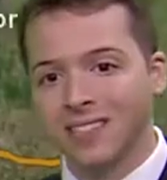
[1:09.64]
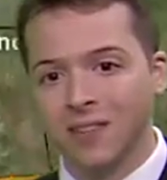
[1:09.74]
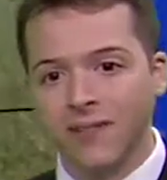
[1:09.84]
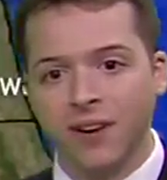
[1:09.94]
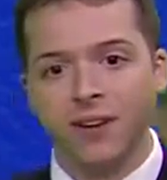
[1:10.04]

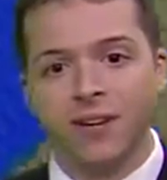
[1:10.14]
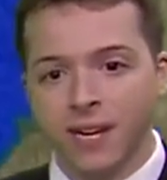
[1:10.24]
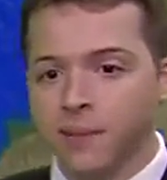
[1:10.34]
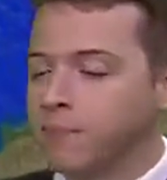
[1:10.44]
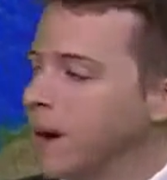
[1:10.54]
severe,
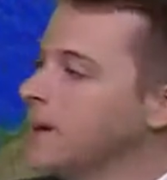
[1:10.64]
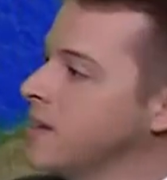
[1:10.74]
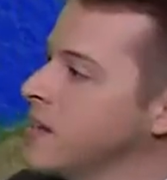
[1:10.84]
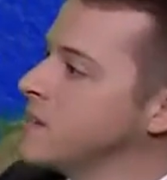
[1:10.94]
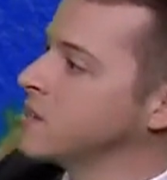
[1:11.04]
but
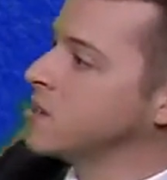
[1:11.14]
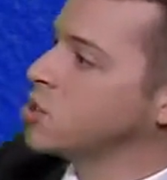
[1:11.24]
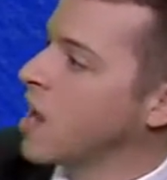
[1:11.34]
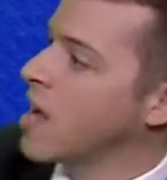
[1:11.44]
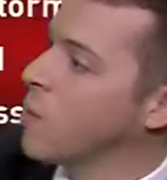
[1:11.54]
eastern
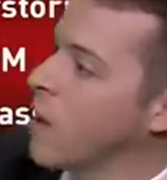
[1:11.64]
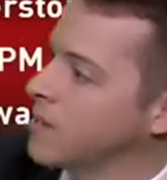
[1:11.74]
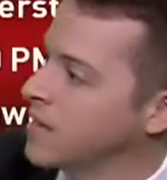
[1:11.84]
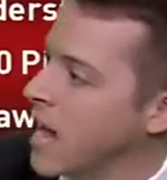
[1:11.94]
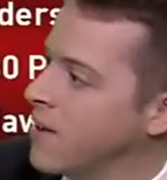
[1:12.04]

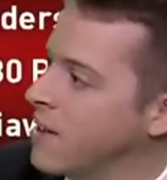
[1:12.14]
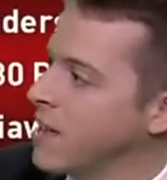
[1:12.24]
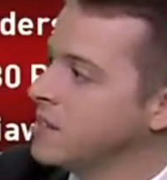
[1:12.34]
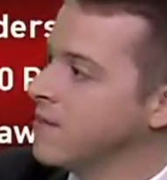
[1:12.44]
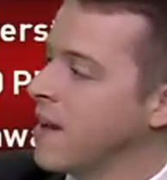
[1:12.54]
Shiawassee County
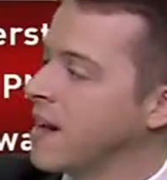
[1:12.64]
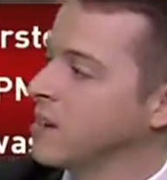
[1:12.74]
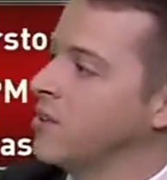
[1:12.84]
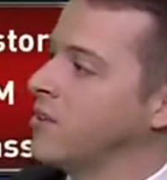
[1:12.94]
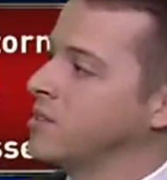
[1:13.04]
is in fact
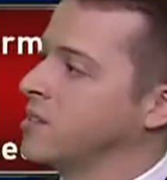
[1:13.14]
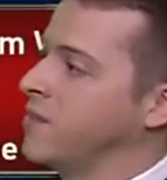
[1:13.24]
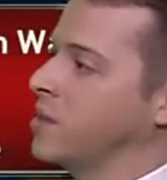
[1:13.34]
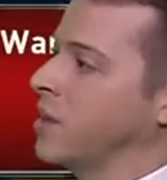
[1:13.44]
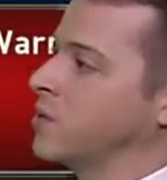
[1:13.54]
under a
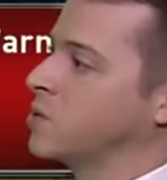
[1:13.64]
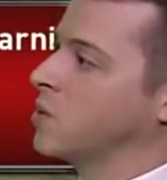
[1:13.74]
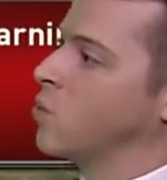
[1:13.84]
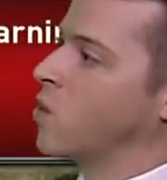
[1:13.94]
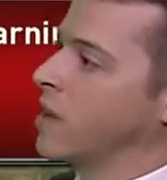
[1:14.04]
severe
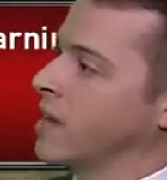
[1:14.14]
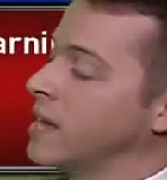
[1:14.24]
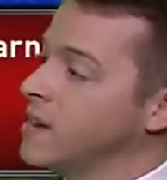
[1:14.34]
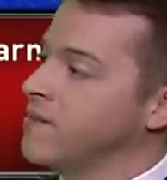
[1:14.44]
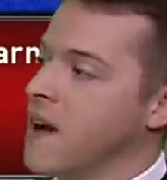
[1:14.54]
thunderstorm warning,
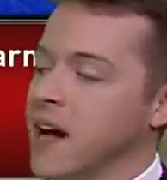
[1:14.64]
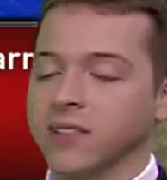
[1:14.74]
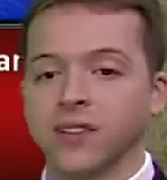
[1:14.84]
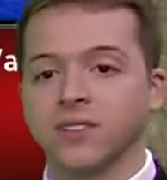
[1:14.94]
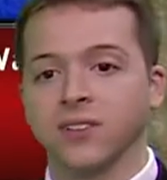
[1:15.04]

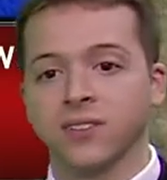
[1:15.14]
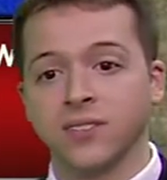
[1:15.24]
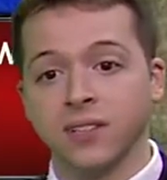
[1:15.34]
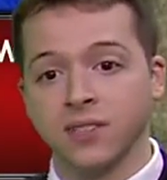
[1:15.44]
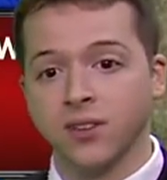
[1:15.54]
valid until
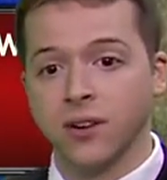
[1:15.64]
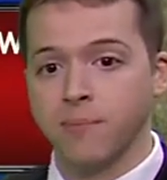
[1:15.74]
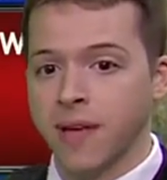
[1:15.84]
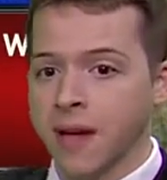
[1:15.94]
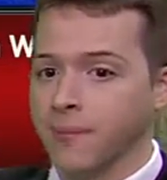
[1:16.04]
6:30
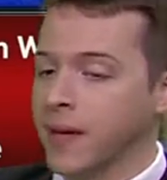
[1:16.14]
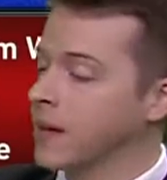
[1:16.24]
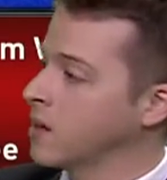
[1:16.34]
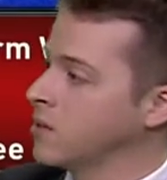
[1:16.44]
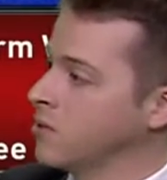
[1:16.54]
p.m.
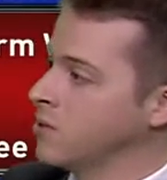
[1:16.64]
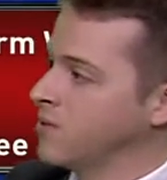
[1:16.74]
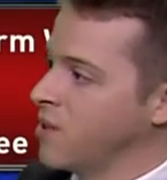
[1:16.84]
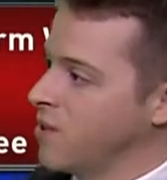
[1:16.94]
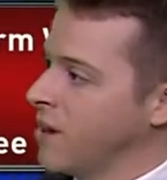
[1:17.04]
That includes
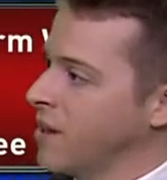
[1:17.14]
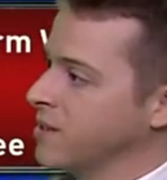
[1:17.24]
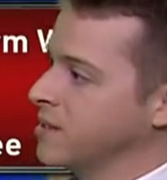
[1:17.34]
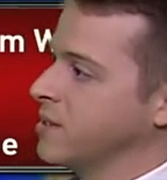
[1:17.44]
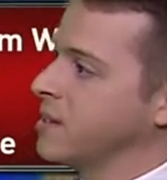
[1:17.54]
further
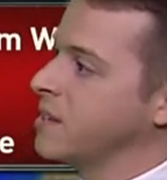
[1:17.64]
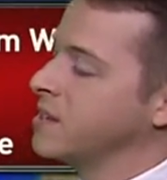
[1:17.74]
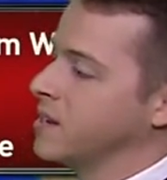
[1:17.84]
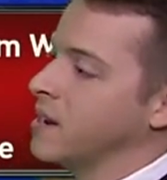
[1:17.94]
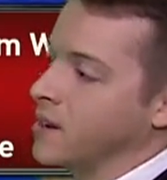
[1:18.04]
else
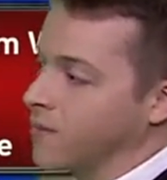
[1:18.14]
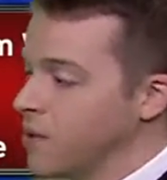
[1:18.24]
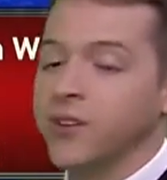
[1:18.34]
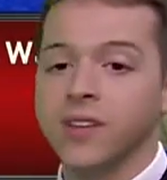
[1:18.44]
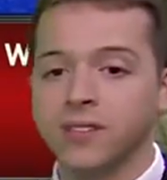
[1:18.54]
east, uh,
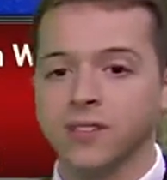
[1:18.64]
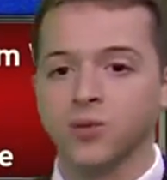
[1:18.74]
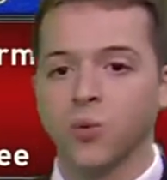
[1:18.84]
further east as